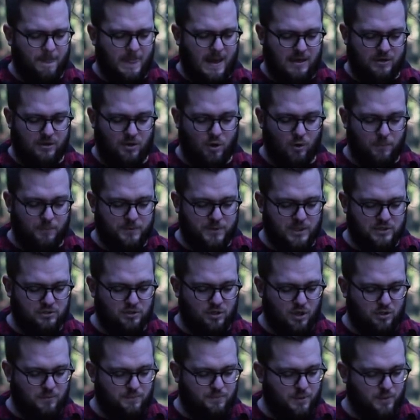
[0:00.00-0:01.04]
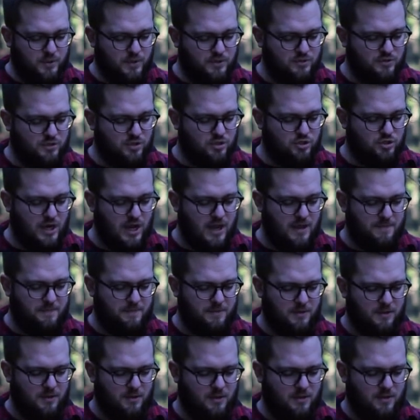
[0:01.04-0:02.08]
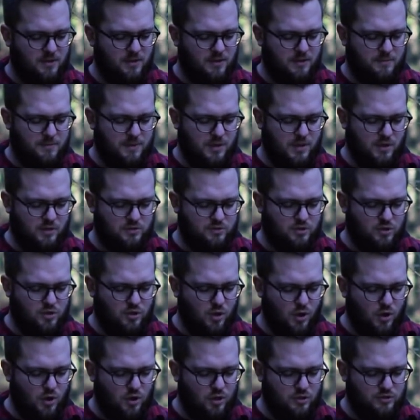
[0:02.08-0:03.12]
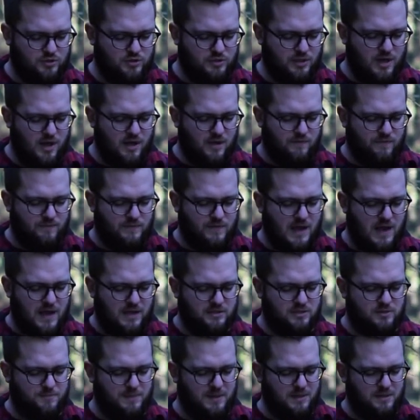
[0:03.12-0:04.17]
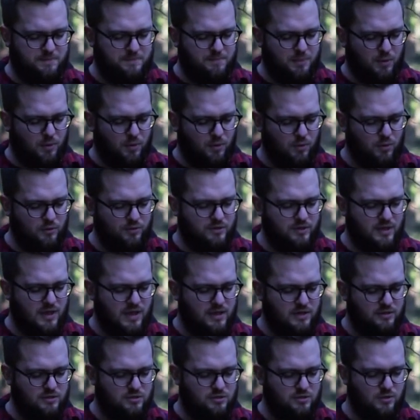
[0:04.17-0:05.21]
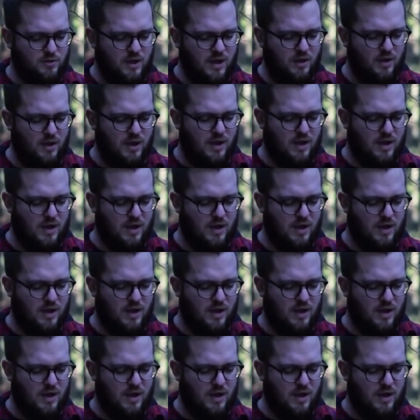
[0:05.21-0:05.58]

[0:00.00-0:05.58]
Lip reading: And hope does not put us to shame, because God's love has been poured into our